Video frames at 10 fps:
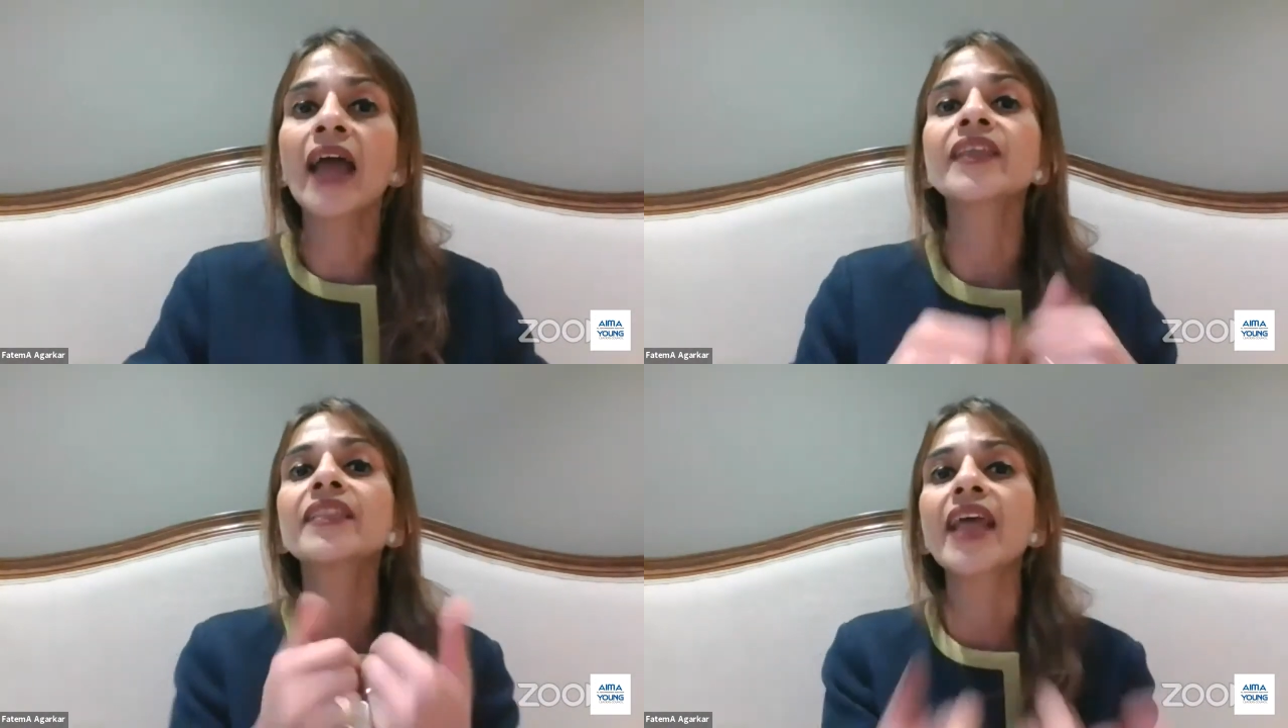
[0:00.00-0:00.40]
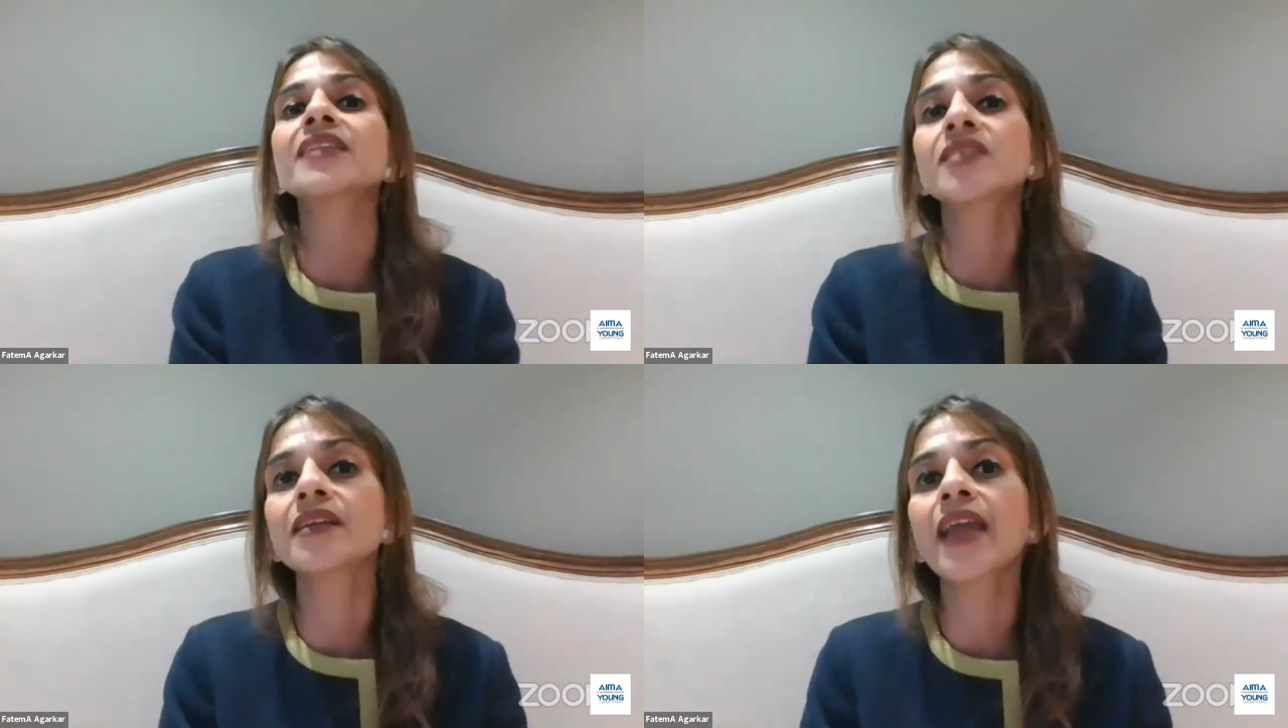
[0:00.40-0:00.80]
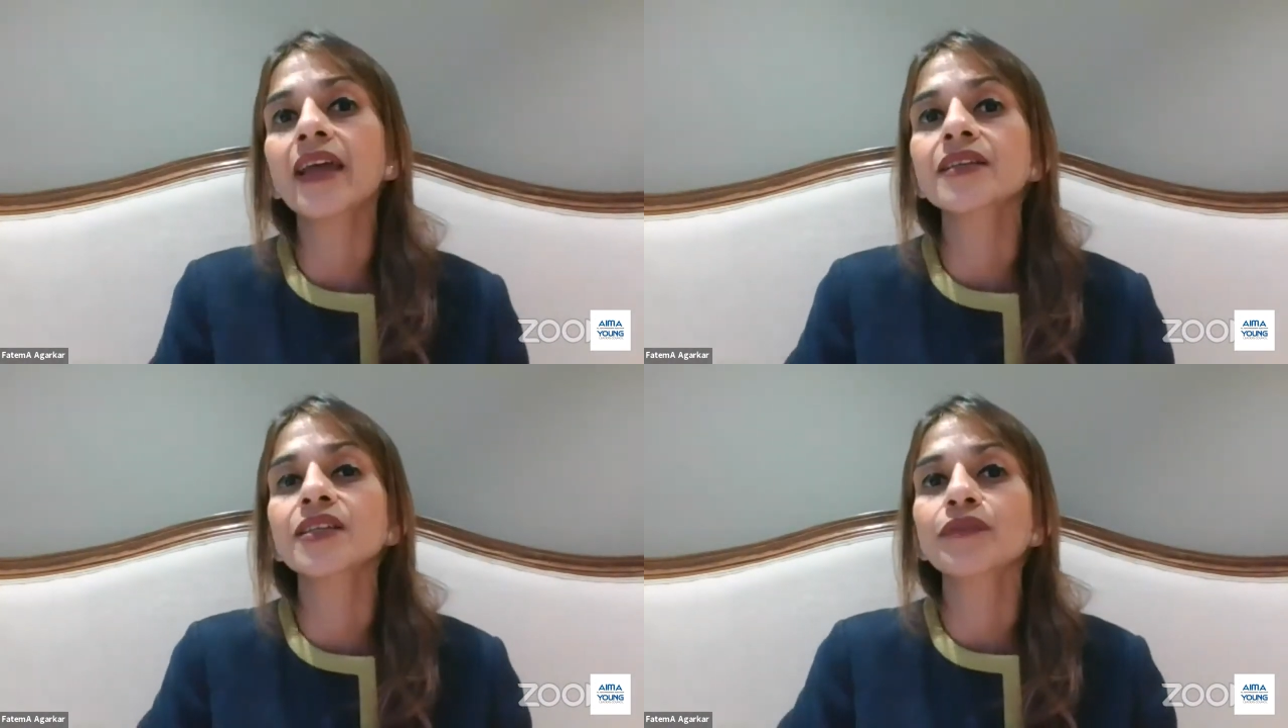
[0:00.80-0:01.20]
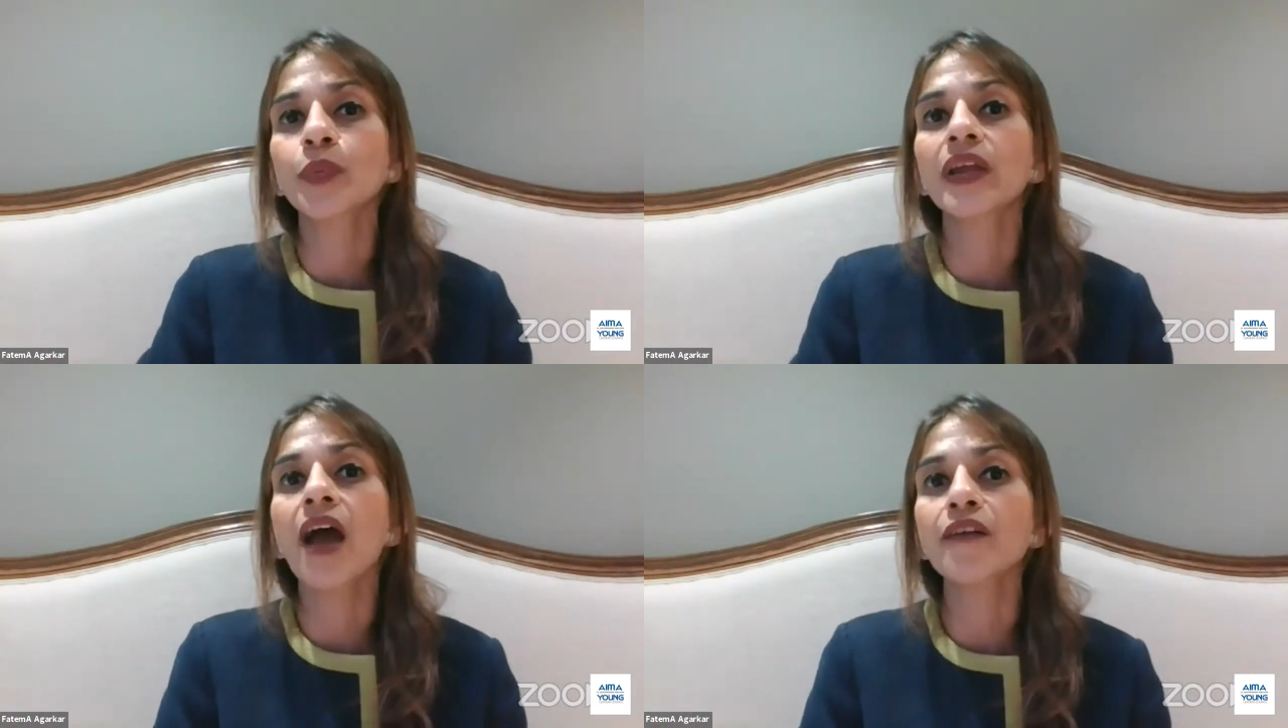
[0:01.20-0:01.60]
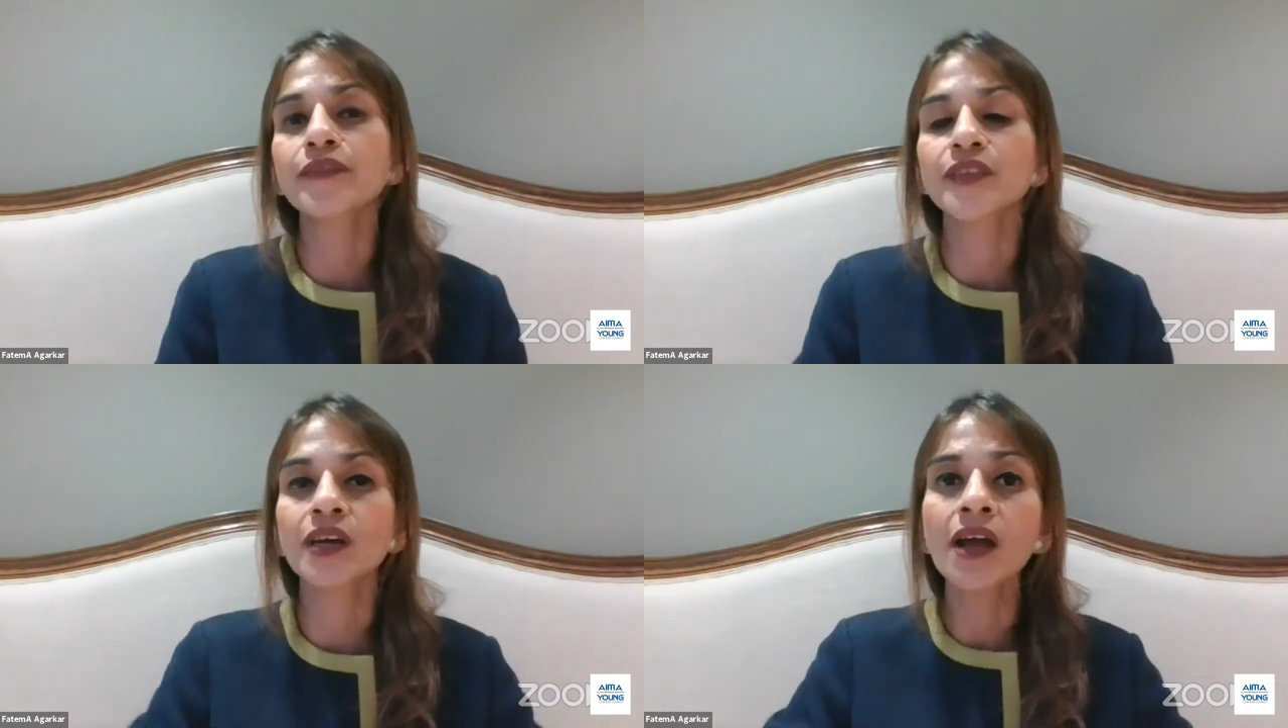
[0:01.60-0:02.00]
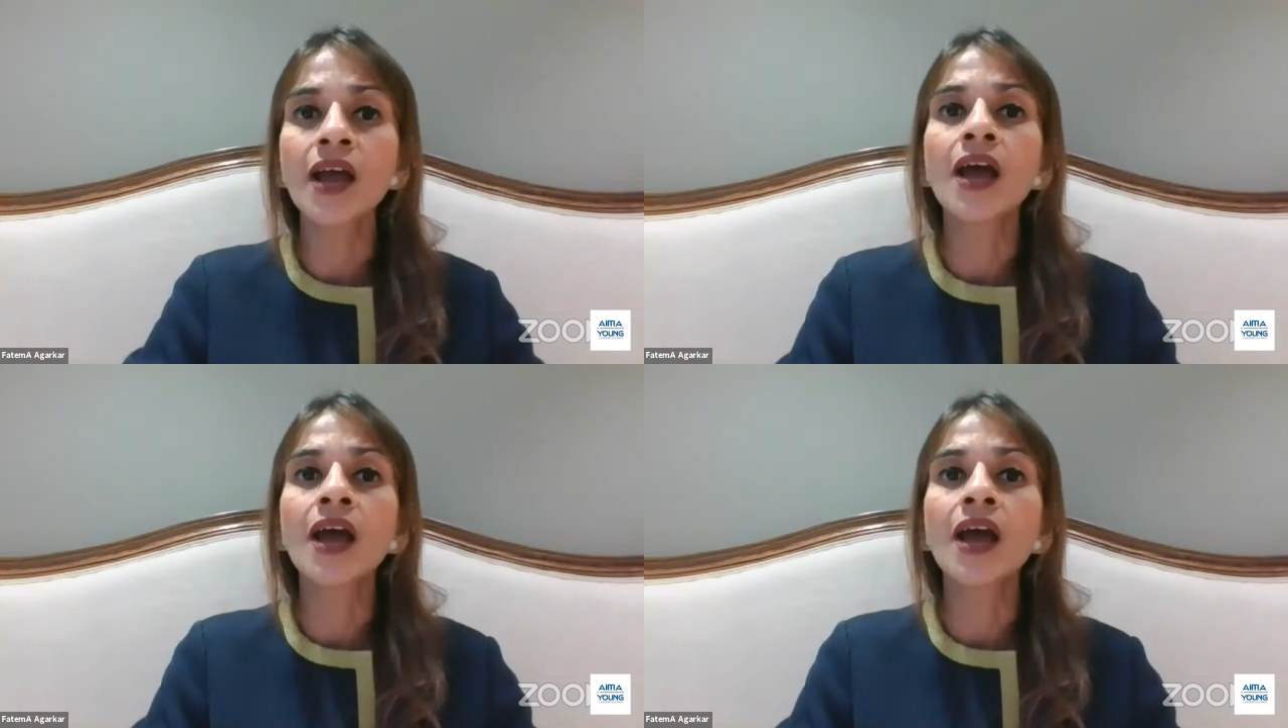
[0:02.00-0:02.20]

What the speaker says: I think that's the narrative we're after.